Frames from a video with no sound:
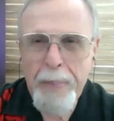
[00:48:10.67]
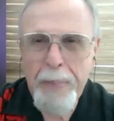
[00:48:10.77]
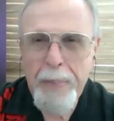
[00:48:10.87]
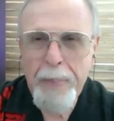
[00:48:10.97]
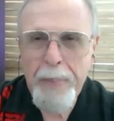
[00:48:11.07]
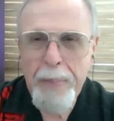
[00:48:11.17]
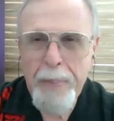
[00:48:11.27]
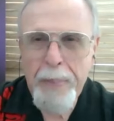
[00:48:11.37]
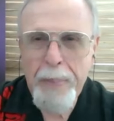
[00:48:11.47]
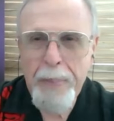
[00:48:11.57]
And another
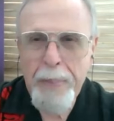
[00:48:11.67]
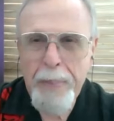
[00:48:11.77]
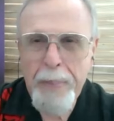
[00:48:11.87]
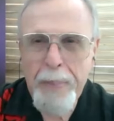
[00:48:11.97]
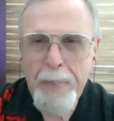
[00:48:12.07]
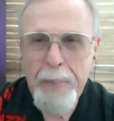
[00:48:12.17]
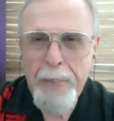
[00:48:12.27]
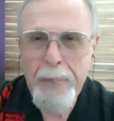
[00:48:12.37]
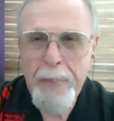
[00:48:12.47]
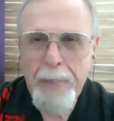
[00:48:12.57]
one is
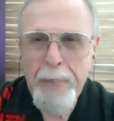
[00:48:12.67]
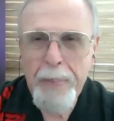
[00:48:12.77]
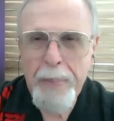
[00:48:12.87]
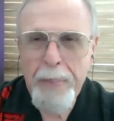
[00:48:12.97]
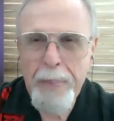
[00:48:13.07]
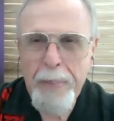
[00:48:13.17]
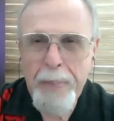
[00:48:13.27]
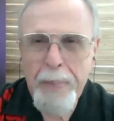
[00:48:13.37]
that um,